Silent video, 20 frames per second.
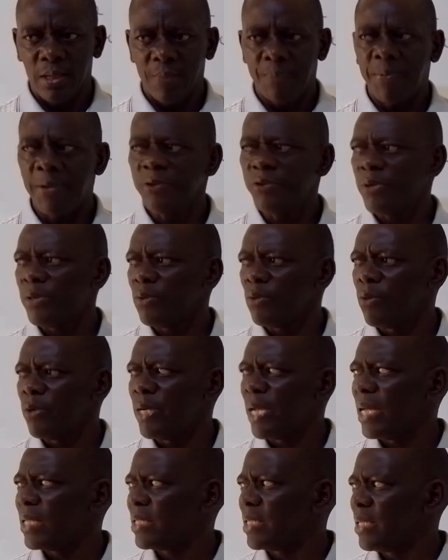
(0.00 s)
A person who
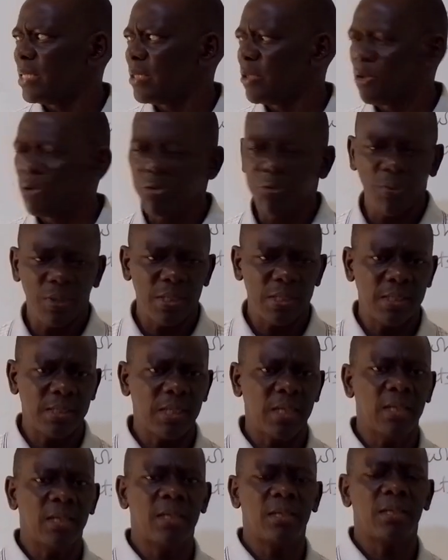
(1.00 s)
doesn't usually
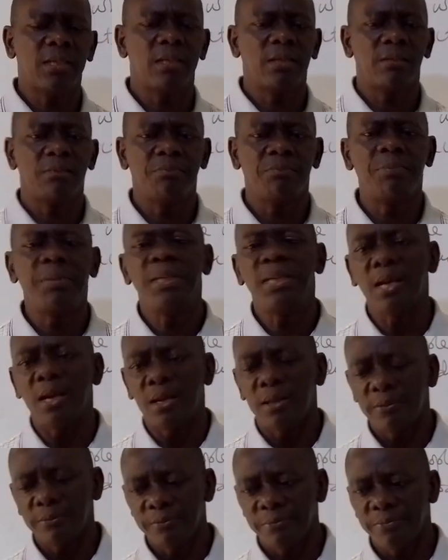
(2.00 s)
take beer,
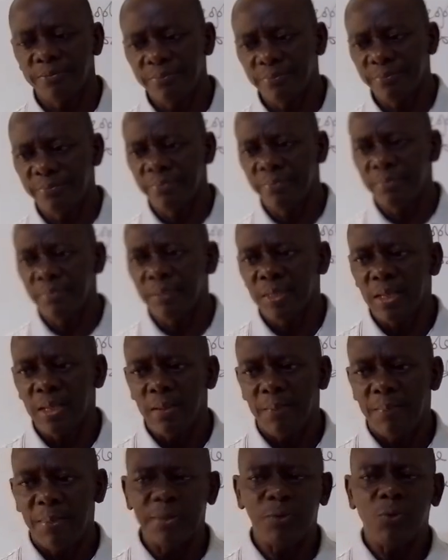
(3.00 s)

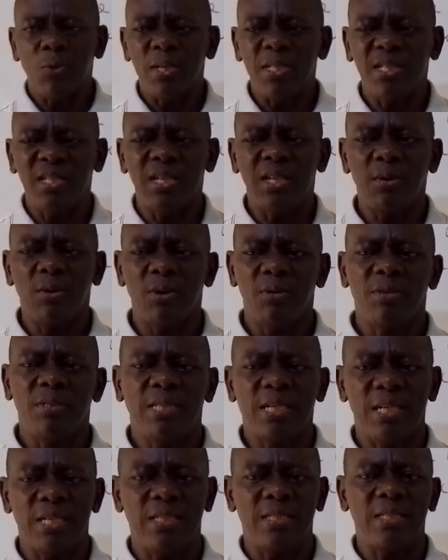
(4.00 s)
but once in a while
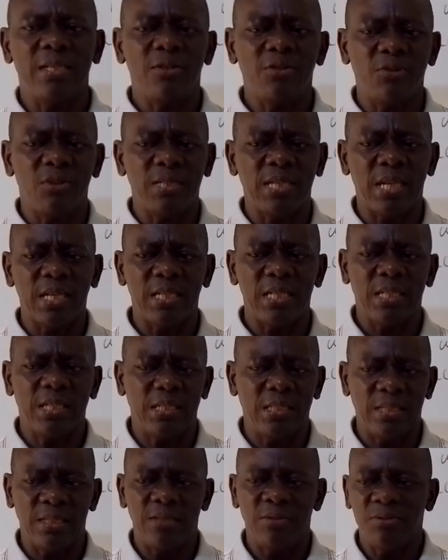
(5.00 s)
takes, he's not
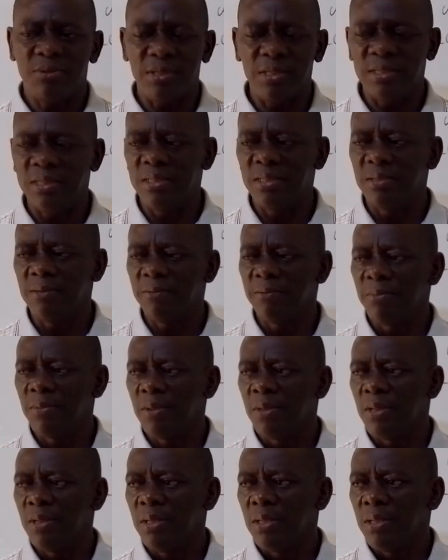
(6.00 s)
addicted to it.
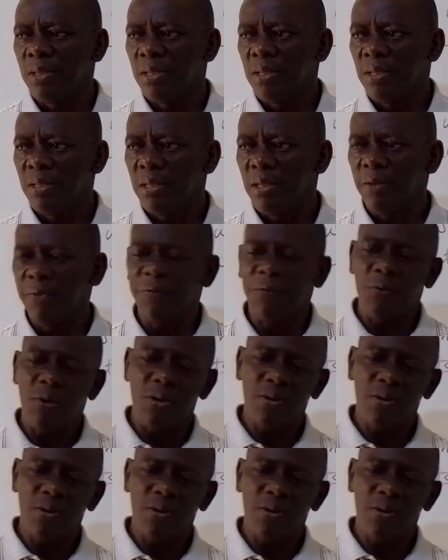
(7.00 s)
If